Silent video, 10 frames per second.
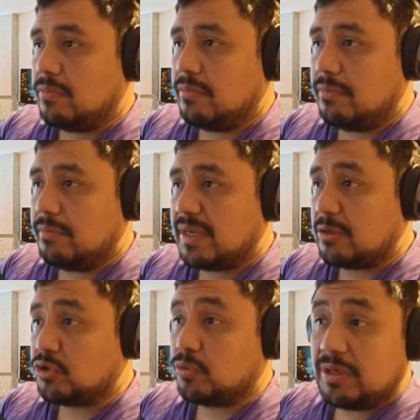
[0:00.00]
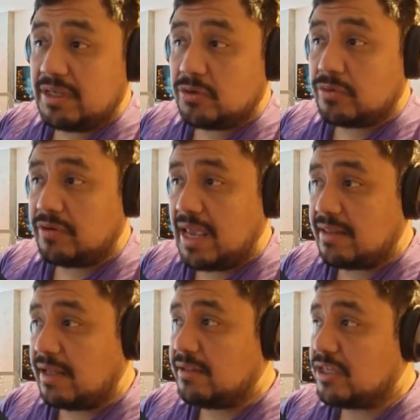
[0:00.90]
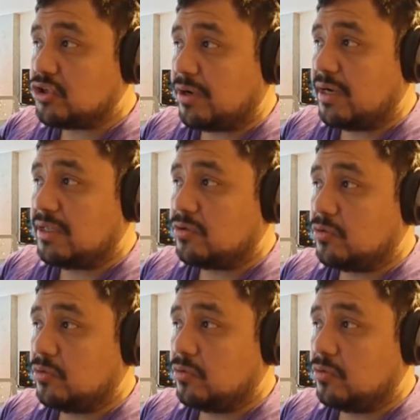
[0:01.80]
because you will need to create a dictionary to